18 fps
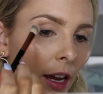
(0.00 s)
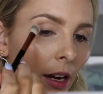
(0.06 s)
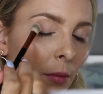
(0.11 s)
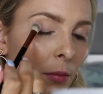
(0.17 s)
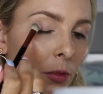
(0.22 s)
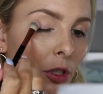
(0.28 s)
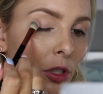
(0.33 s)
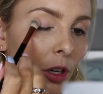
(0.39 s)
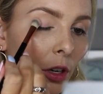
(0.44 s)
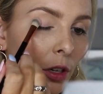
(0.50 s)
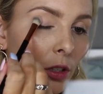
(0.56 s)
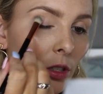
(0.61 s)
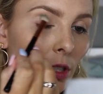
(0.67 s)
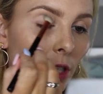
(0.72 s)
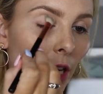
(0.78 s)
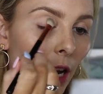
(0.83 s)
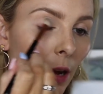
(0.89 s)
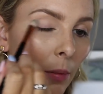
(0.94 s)
And I'm just going
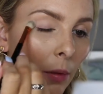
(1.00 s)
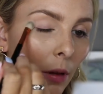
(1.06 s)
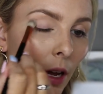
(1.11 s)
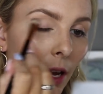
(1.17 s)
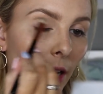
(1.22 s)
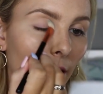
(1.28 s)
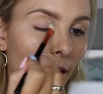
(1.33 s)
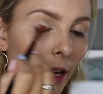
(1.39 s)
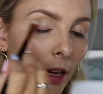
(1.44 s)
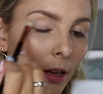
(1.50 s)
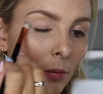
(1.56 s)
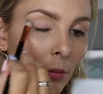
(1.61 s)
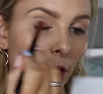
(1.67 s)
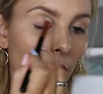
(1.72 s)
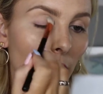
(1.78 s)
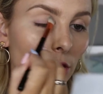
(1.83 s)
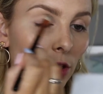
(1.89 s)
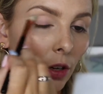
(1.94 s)
to start applying that in
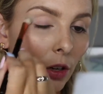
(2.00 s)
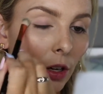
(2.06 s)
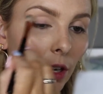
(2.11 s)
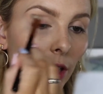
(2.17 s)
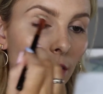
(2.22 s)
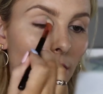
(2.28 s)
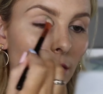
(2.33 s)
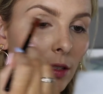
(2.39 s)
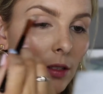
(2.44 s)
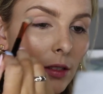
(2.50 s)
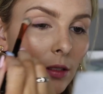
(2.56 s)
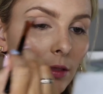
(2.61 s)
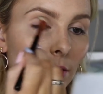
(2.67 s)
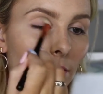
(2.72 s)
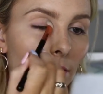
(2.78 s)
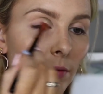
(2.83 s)
my sockets.